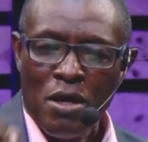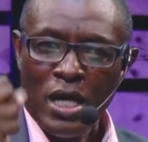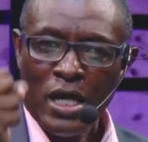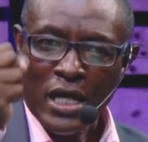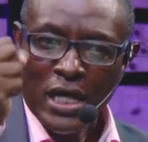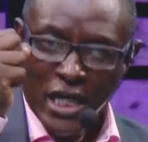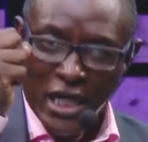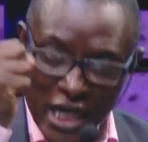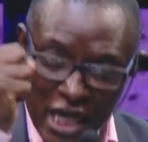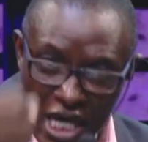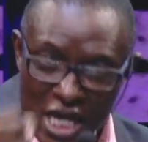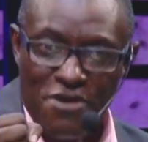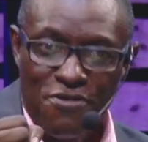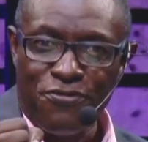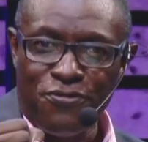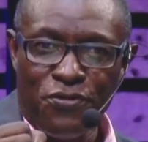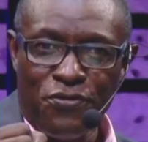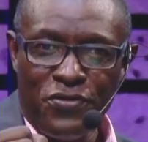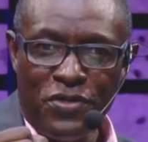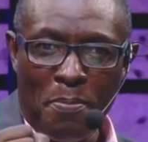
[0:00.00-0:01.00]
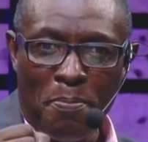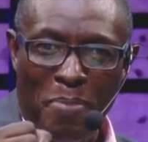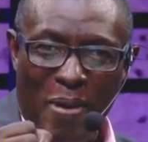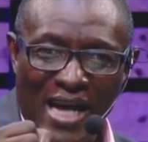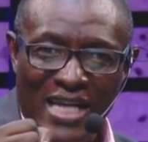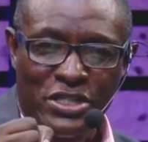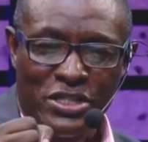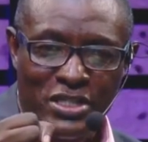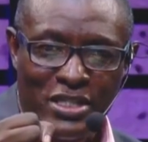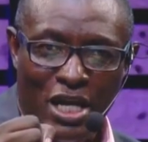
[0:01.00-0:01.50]
Leave the
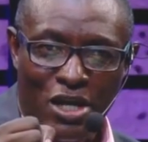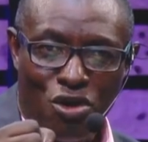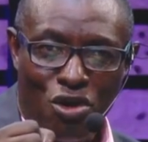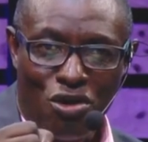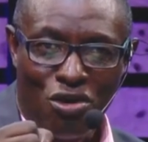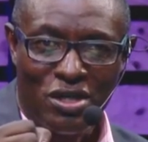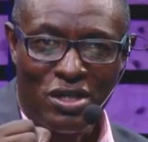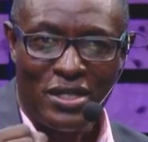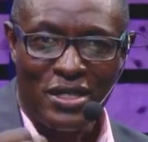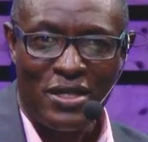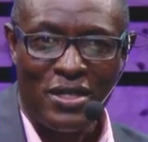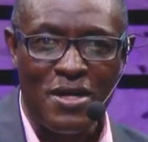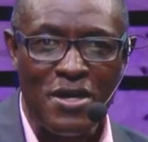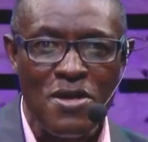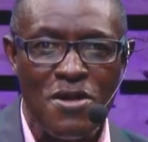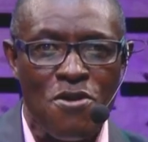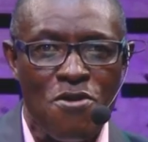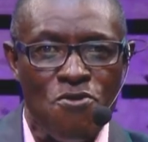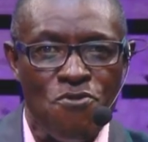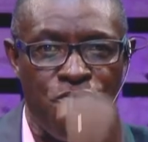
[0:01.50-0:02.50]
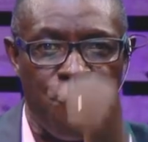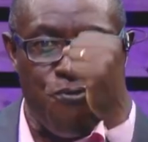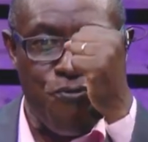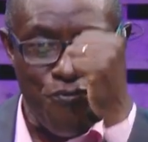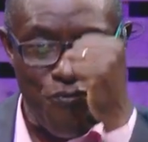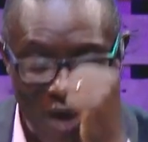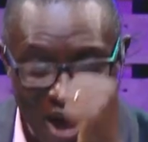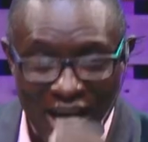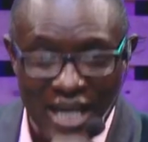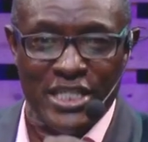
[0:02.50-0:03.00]
past alone.
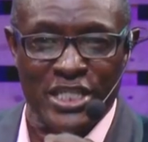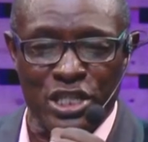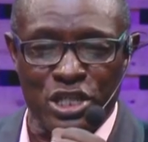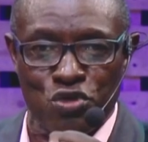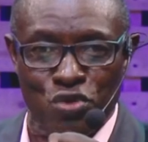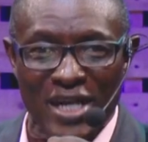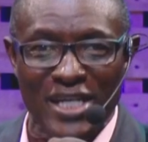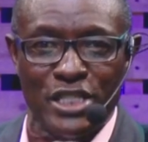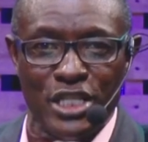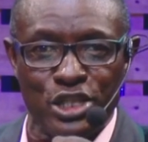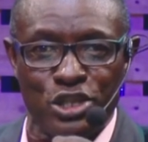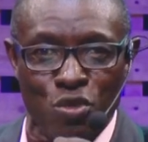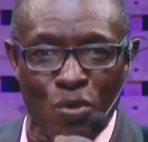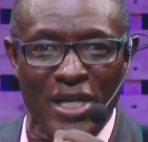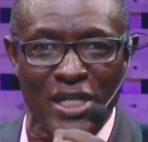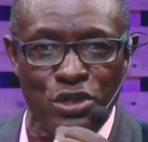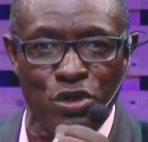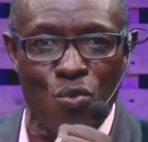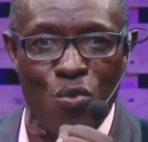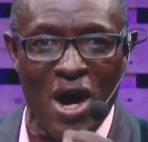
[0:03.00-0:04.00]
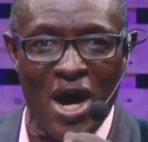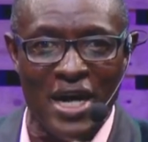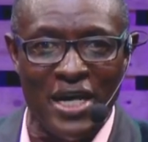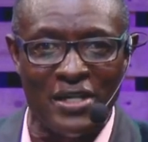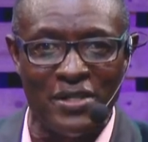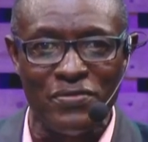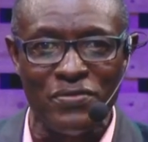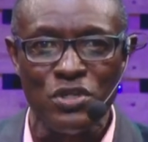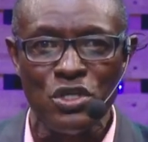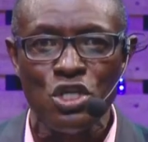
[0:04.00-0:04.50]
Face
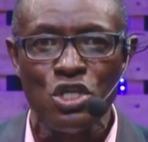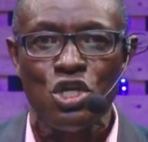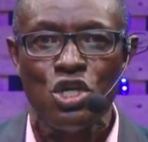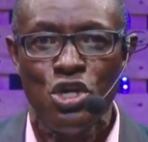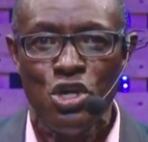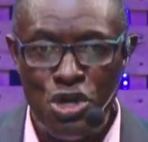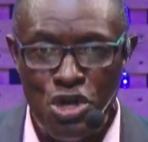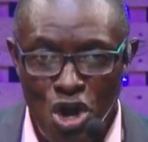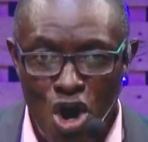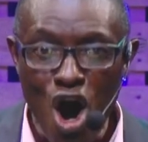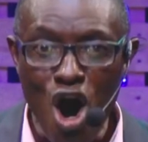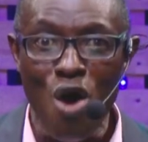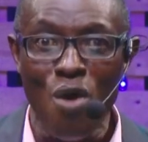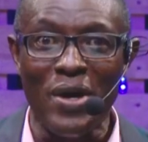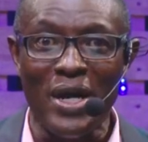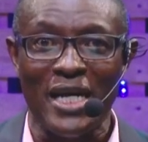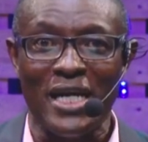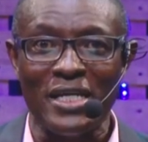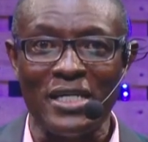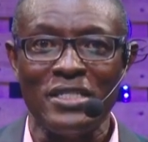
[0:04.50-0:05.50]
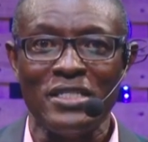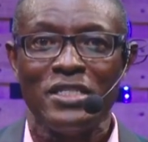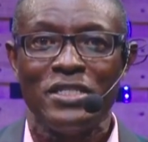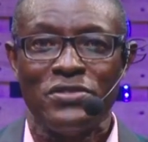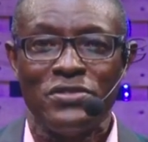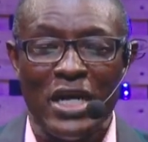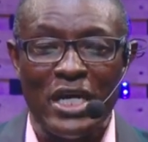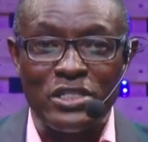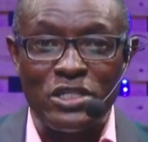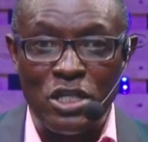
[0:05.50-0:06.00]
2021, knowing
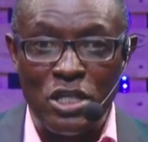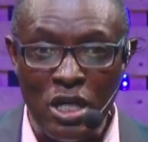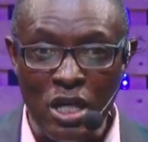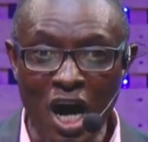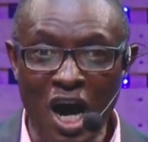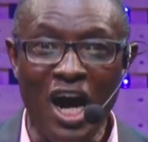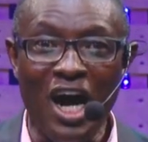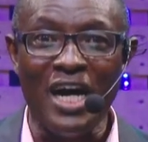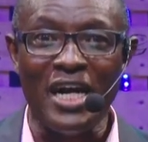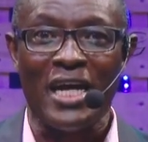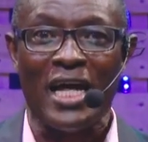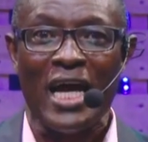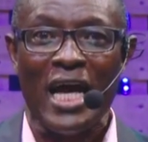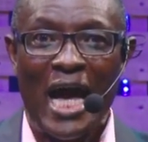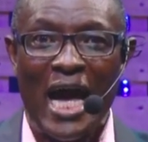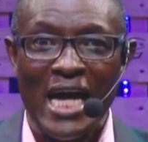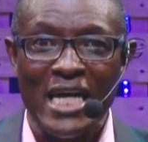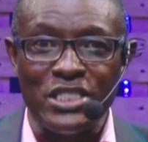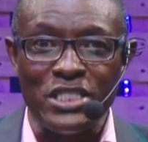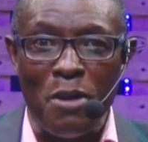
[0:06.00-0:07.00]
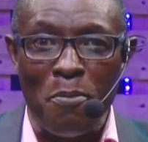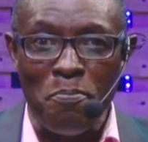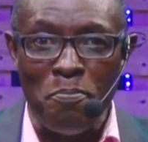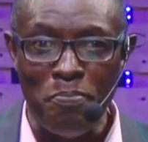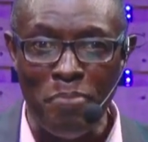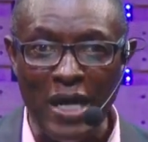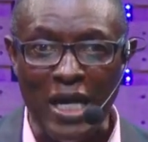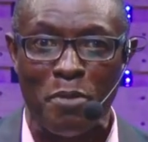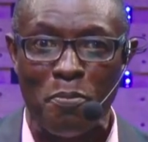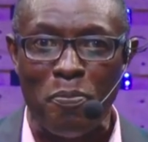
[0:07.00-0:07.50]
that God has a
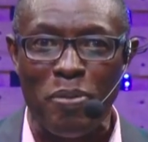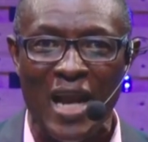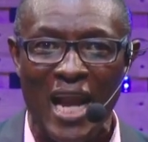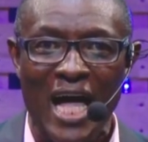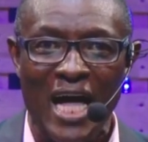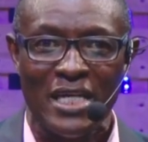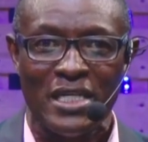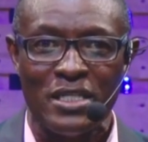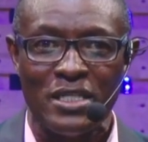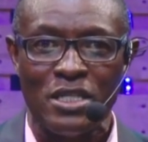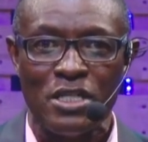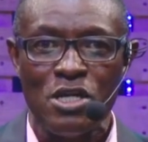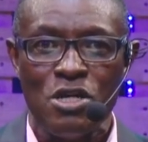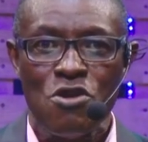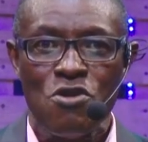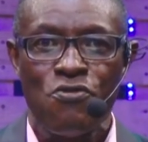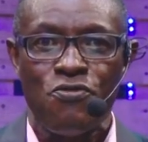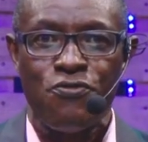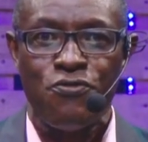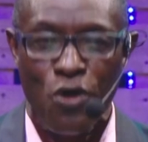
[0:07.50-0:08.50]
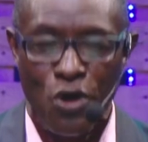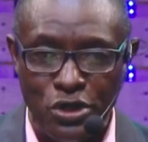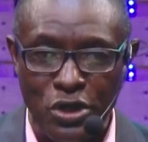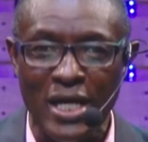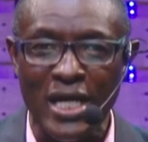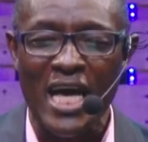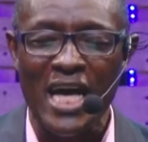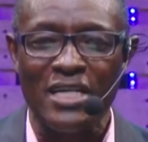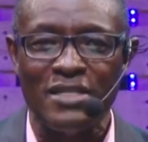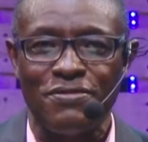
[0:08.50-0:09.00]
big plan for
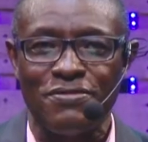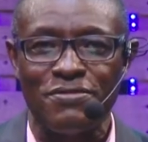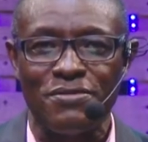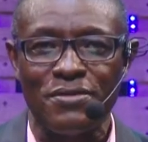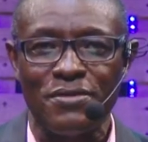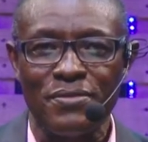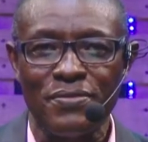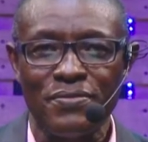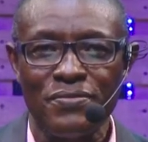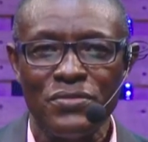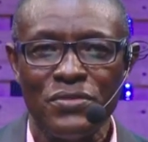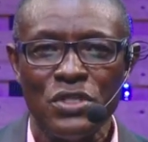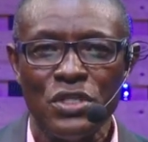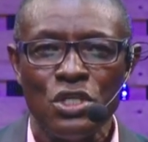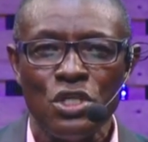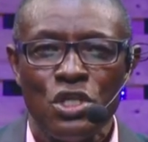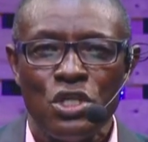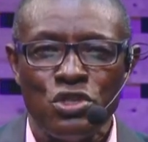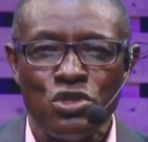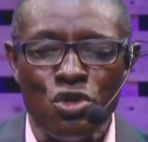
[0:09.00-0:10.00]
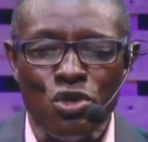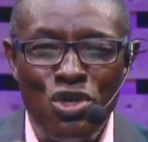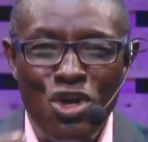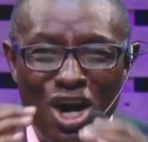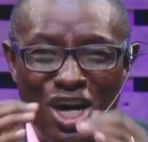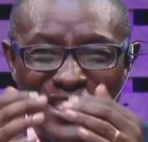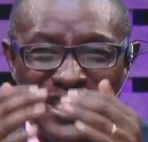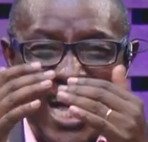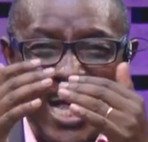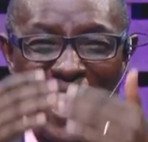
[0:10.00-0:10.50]
your life. Do
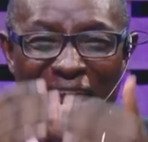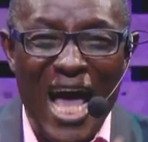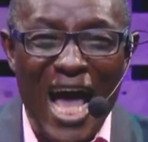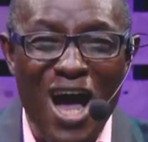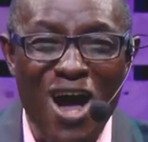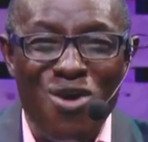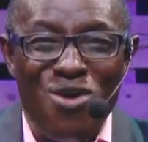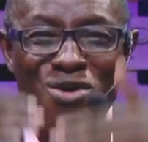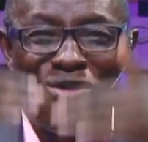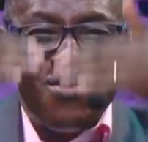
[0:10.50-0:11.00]
not allow